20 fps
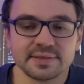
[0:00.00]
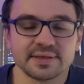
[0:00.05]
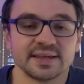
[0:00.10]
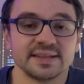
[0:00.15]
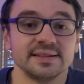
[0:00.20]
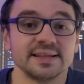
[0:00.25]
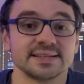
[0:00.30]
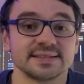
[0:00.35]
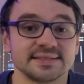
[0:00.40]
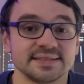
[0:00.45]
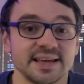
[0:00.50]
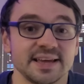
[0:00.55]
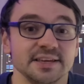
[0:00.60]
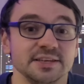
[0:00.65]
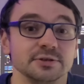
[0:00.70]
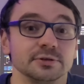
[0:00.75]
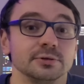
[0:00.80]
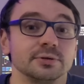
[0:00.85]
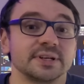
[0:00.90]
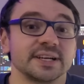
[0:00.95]
and let's say
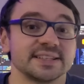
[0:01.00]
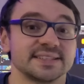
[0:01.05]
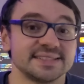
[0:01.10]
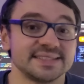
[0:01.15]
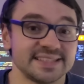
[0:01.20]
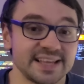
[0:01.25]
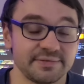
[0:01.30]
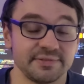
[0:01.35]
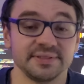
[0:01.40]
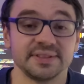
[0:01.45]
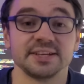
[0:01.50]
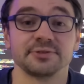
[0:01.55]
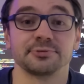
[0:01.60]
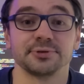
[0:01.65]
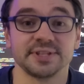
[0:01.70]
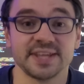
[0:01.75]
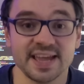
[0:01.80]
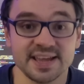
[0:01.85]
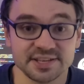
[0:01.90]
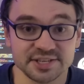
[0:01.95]
you look at 7-day
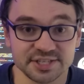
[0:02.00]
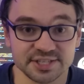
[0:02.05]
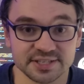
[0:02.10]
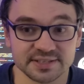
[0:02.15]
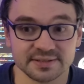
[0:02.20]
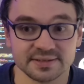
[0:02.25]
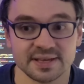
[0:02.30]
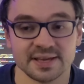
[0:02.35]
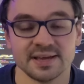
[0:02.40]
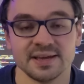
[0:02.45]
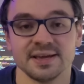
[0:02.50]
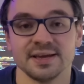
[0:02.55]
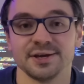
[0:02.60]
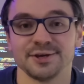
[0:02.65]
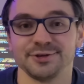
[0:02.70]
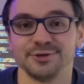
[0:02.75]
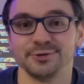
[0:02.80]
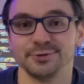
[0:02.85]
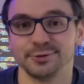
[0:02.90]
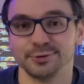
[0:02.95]
retention,
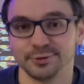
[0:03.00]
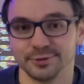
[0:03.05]
you